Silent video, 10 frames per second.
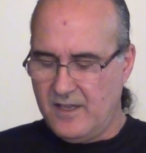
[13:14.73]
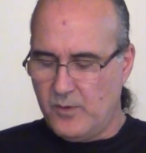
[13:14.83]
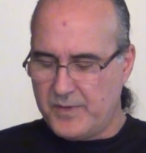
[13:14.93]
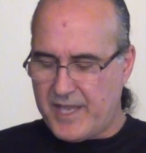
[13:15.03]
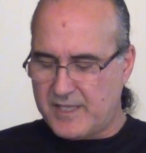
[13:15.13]

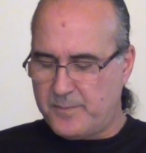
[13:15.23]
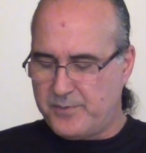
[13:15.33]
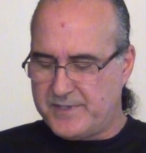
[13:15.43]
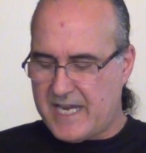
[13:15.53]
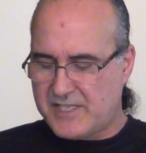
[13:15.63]
without the
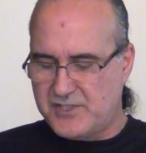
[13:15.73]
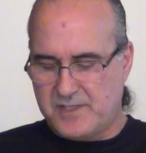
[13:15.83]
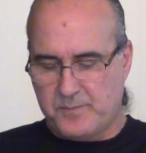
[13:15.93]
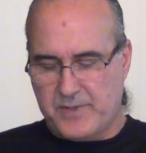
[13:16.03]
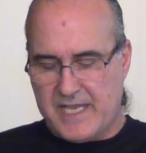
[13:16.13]
protections
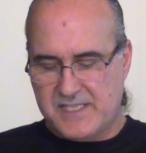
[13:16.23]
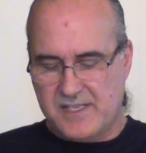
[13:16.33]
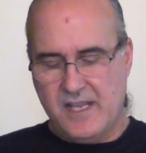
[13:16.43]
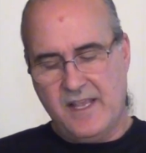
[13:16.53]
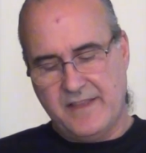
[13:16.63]
in place
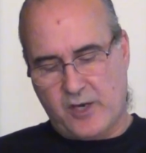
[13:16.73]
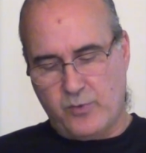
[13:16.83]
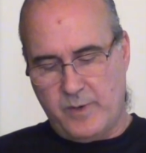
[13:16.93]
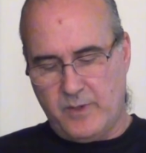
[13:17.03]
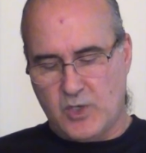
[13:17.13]
that
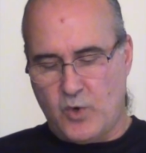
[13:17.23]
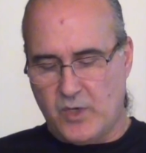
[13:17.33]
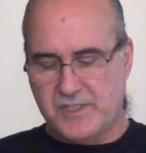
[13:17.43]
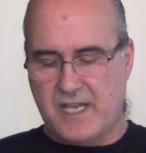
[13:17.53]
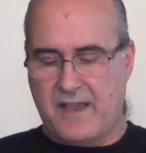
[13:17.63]
criminal
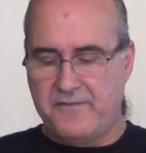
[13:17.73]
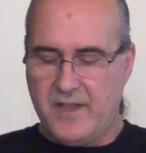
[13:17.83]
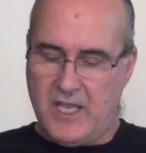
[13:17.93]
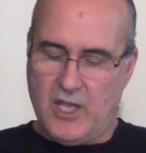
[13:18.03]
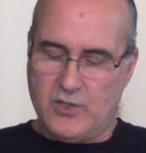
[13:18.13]
courts have
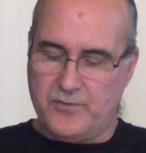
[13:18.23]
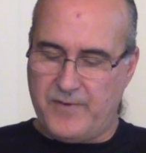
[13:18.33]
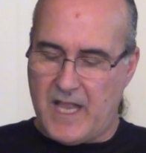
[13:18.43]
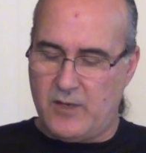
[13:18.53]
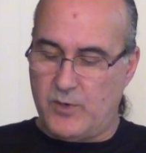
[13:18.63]
to
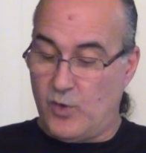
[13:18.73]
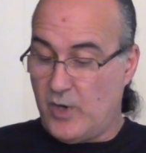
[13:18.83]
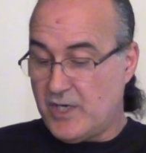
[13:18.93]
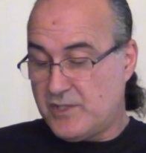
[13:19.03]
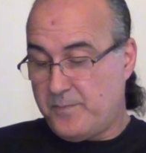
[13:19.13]
follow in
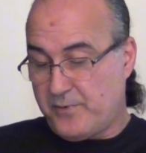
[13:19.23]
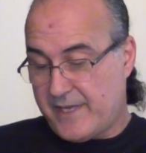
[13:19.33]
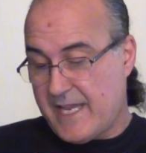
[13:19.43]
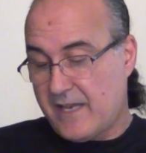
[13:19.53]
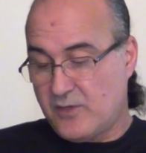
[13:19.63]
order to
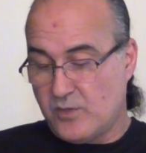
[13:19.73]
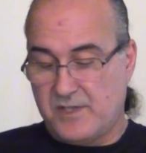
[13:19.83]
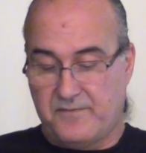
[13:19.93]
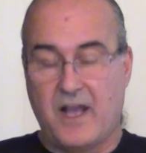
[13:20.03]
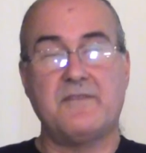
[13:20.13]
protect those
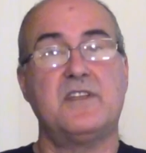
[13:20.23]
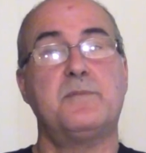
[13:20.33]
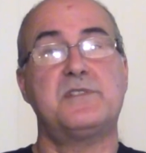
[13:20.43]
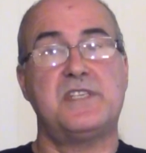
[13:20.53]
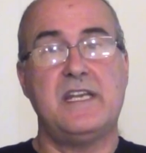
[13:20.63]
involved in the
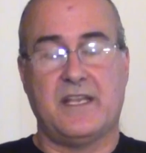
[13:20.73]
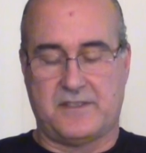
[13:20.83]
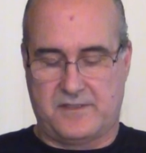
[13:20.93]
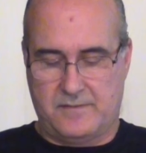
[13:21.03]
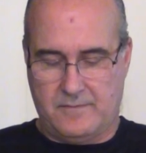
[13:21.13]

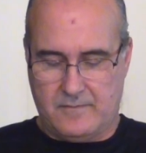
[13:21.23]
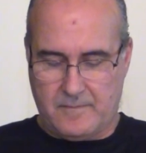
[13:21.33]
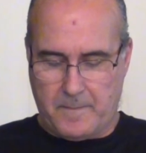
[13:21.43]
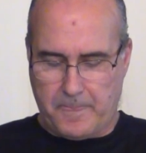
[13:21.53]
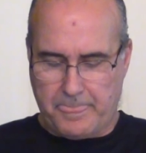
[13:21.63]
proceedings.
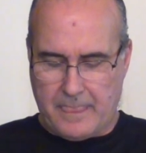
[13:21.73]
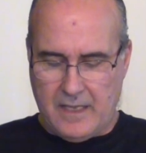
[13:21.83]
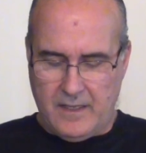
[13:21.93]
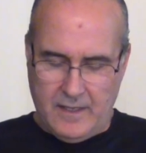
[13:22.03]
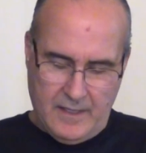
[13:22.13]

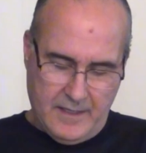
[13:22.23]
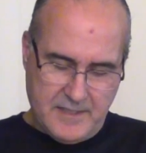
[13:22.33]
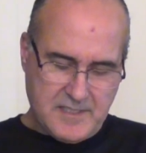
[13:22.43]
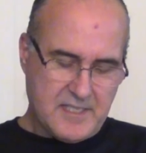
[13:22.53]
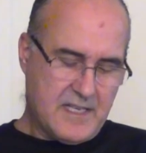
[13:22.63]

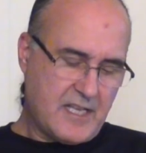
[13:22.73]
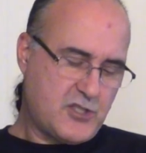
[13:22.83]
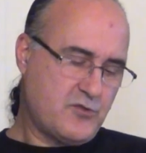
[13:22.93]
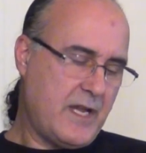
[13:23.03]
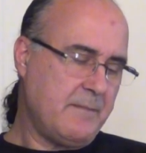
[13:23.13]
This is an
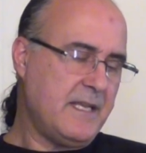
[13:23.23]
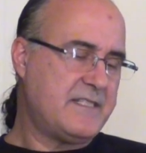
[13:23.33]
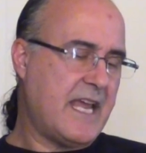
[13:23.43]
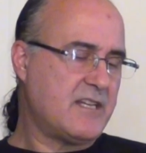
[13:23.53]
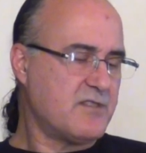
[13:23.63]
extremely
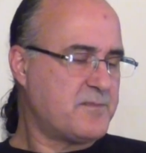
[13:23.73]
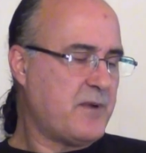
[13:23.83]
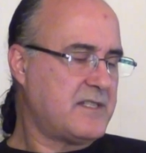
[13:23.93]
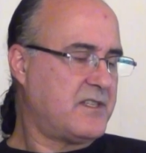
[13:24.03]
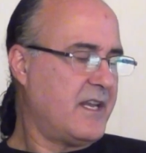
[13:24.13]
dangerous
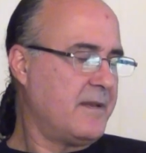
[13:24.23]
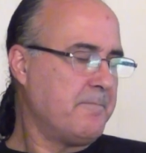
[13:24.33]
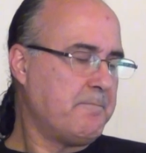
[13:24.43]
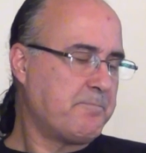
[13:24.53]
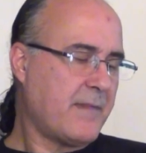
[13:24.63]
precedent
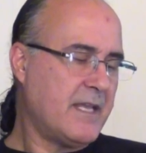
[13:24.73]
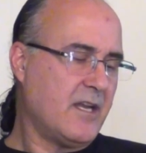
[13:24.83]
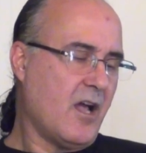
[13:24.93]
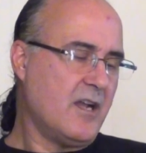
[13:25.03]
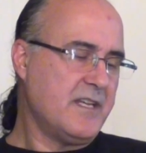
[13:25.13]
and
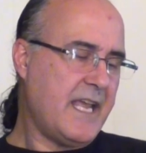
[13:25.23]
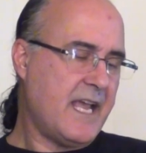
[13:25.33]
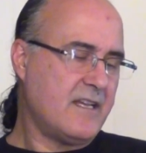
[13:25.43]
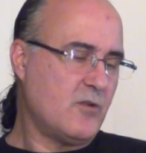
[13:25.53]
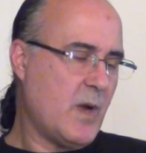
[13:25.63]
an
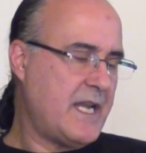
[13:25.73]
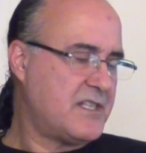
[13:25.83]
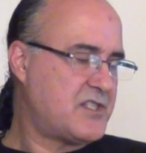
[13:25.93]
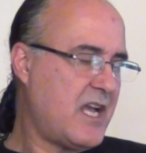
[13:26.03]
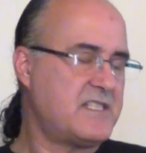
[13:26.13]
underhanded way to
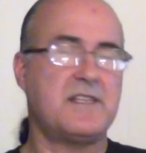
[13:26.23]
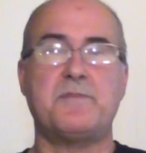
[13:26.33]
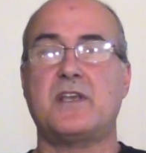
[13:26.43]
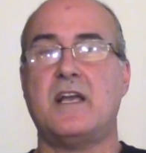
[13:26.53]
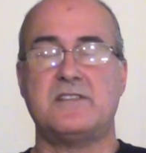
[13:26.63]
sidestep
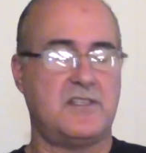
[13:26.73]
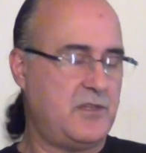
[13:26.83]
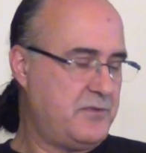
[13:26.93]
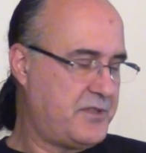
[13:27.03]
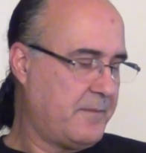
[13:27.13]
the
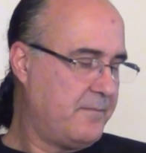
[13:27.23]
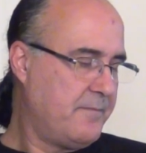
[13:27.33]
Constitution.